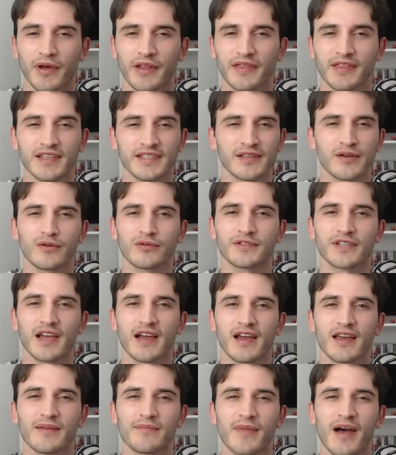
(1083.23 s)
But this whole
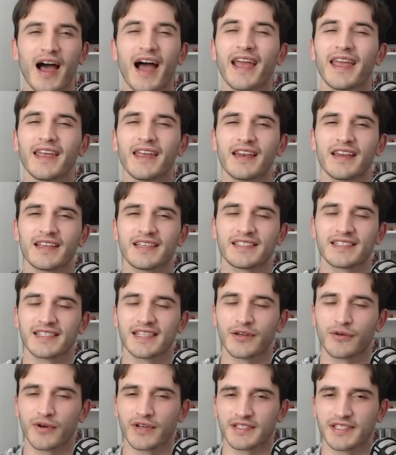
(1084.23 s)
time, I hid a
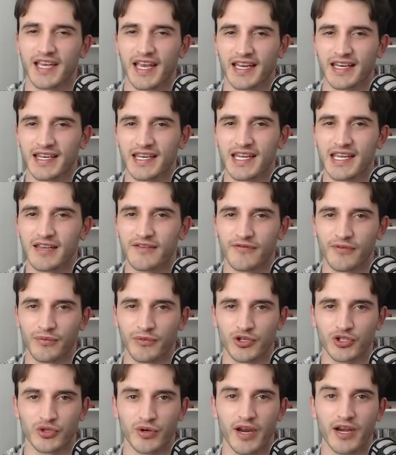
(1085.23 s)
secret technique from
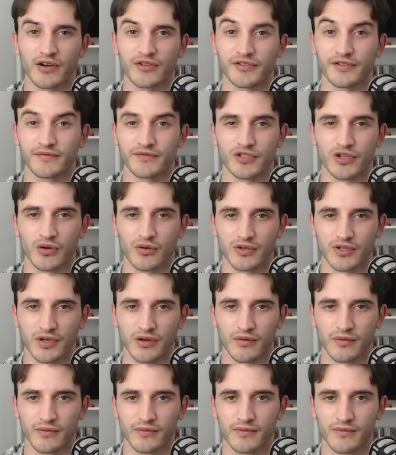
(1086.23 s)
the trainers of Johto.